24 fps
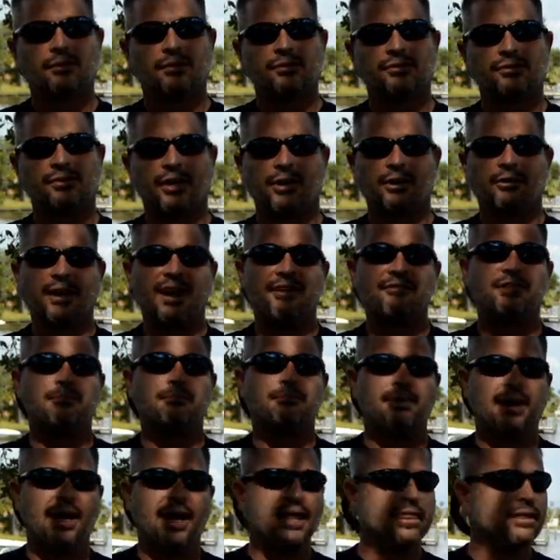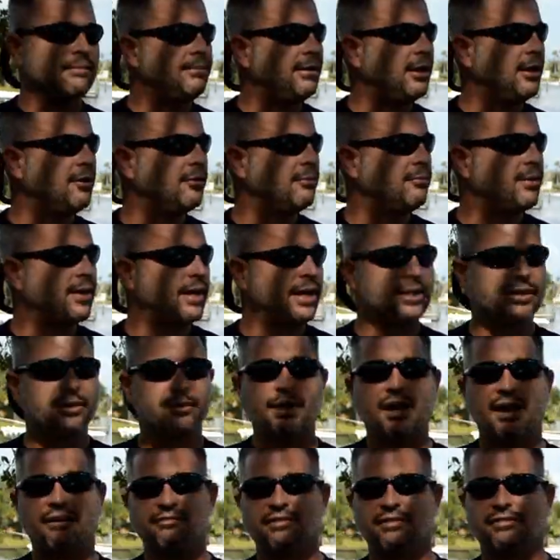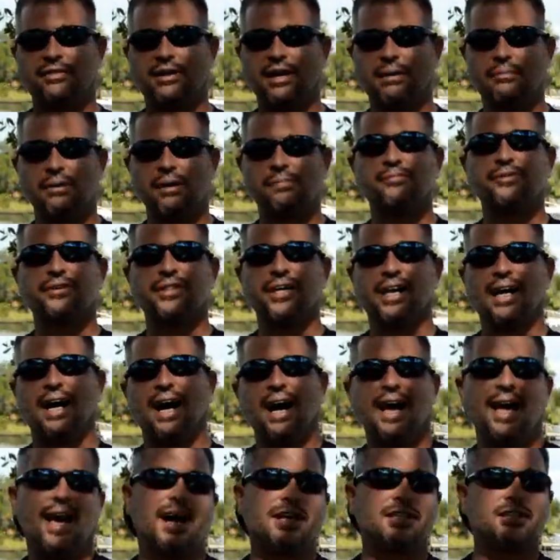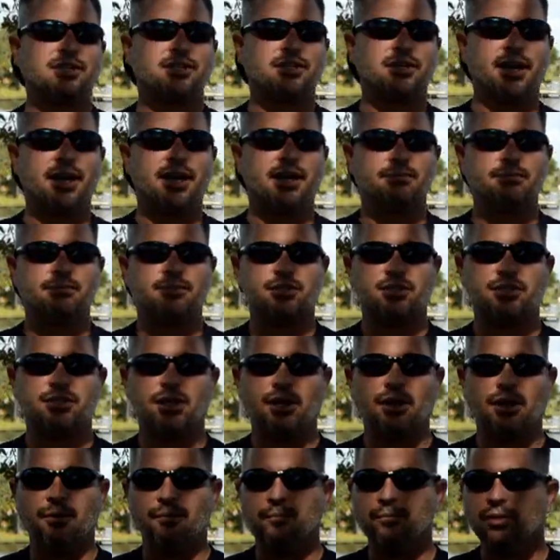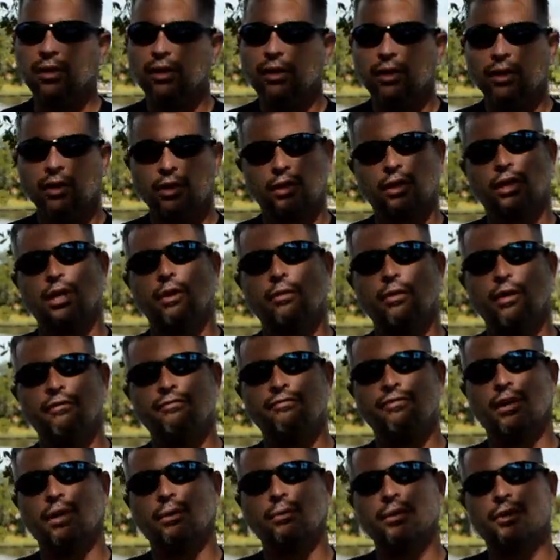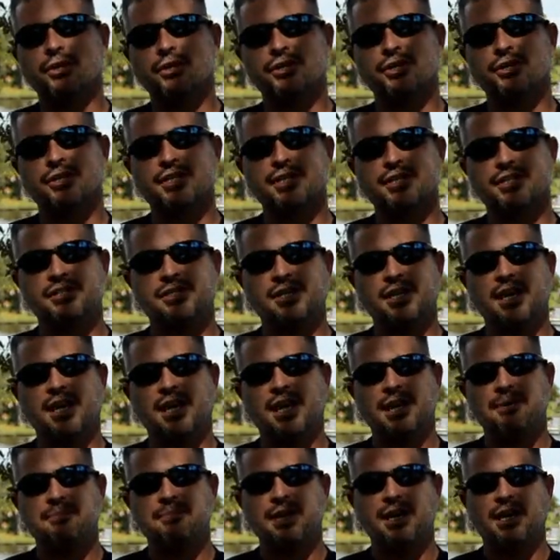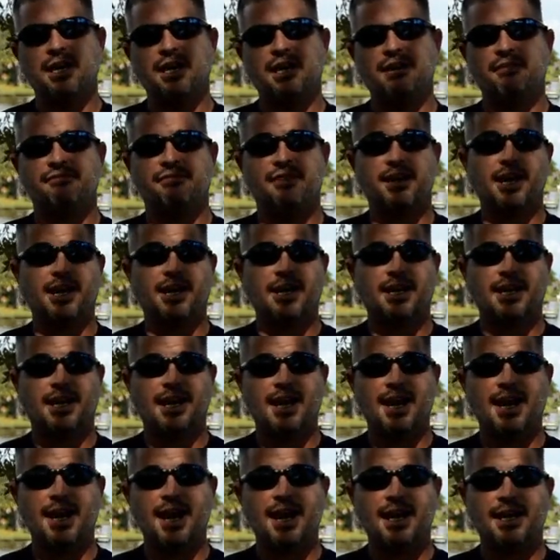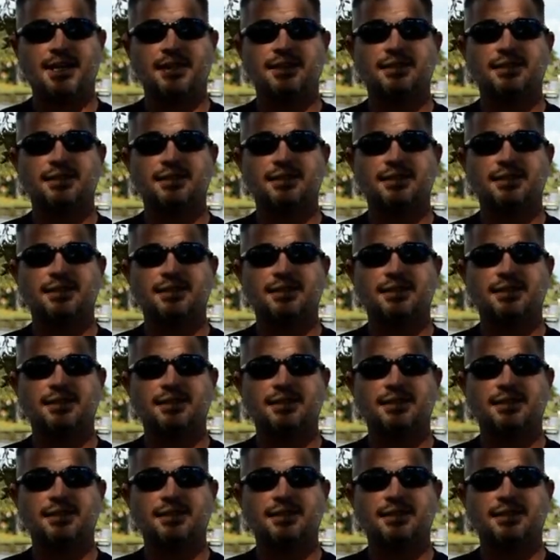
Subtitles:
So I don't have to buy the boat, but I do have to come up with a kayak to trade him. So going forward, you're going to see me finding a kayak